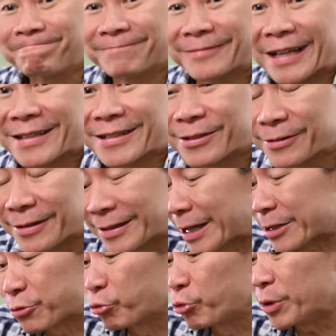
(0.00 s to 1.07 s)
That's
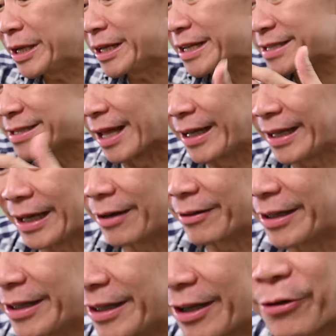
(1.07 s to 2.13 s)
really standing out
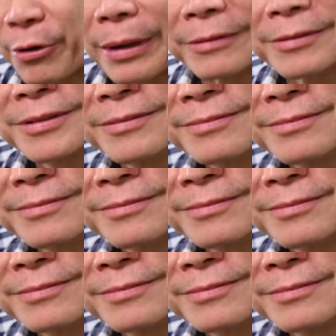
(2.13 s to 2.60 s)
in the crowd.